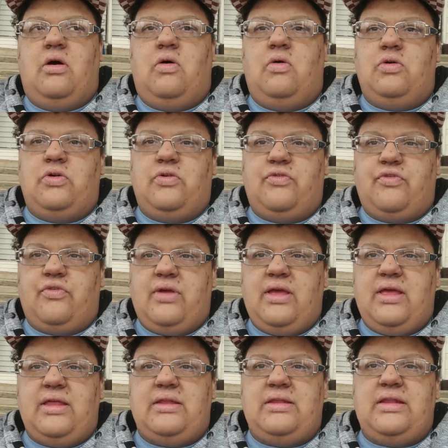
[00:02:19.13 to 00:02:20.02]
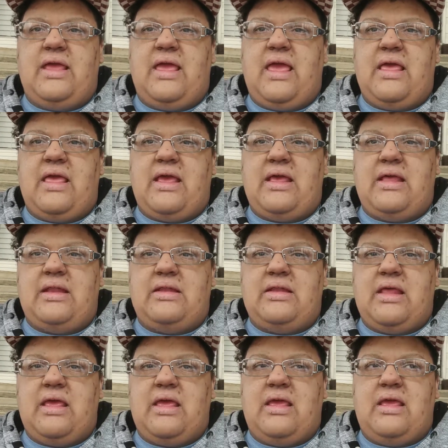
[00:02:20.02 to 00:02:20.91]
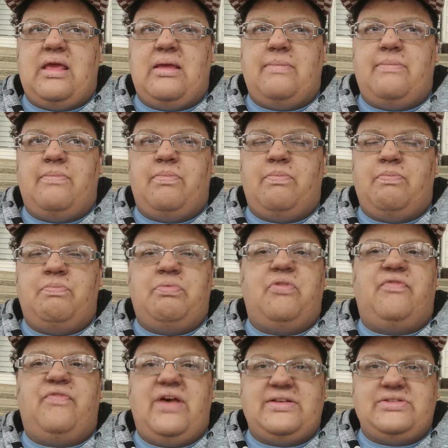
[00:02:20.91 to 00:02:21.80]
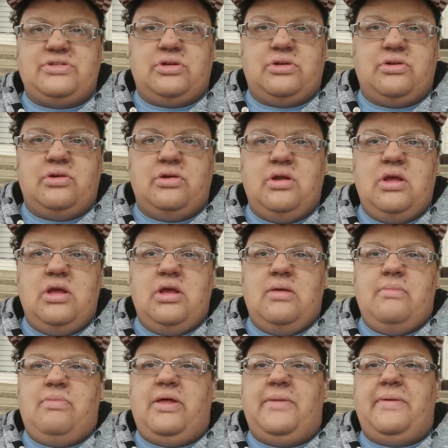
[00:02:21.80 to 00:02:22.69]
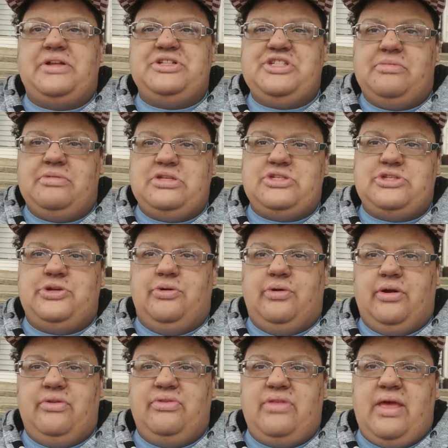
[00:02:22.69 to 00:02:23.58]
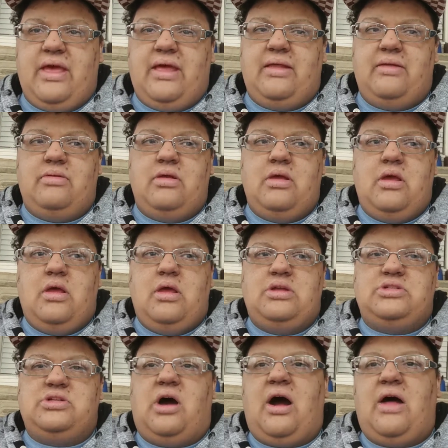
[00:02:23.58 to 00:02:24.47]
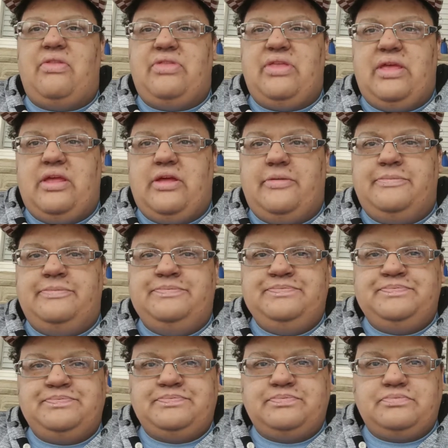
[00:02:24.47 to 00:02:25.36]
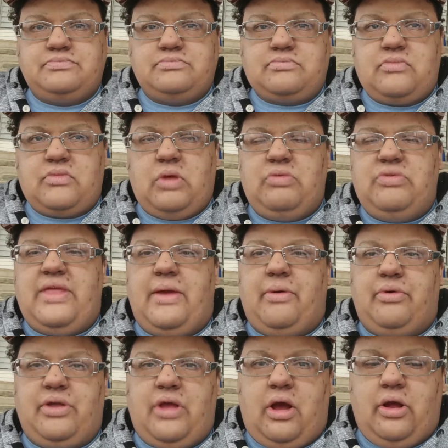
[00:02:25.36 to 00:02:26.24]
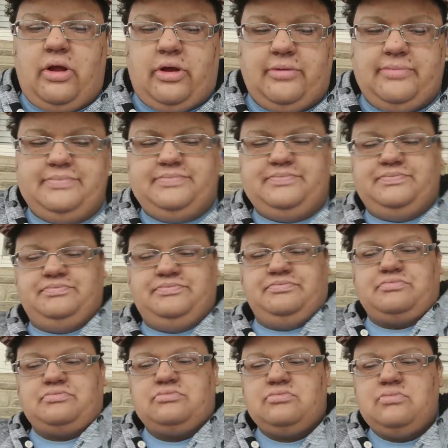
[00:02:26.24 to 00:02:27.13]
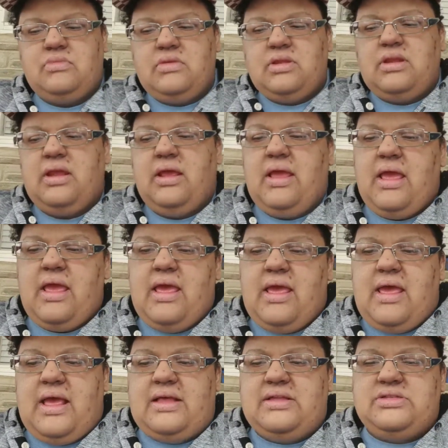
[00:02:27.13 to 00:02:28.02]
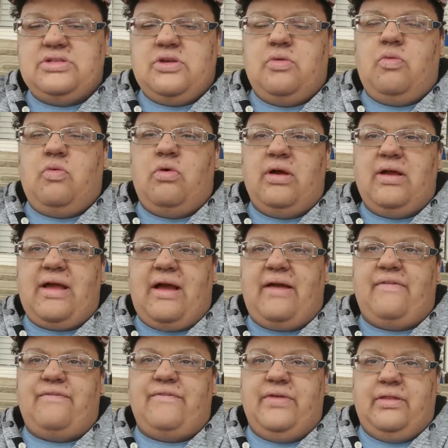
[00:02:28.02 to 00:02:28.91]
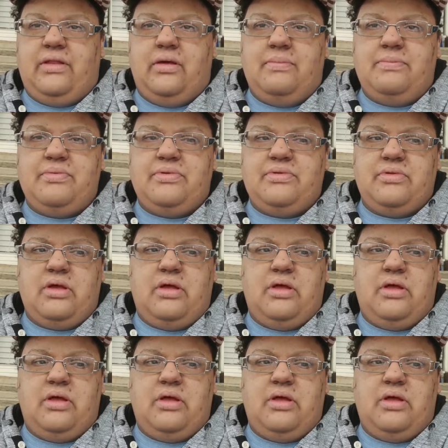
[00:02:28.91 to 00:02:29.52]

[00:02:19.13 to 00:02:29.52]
older friend, and a professor played by Jimmy Stewart that taught them when they were younger. And so one guy, Philip,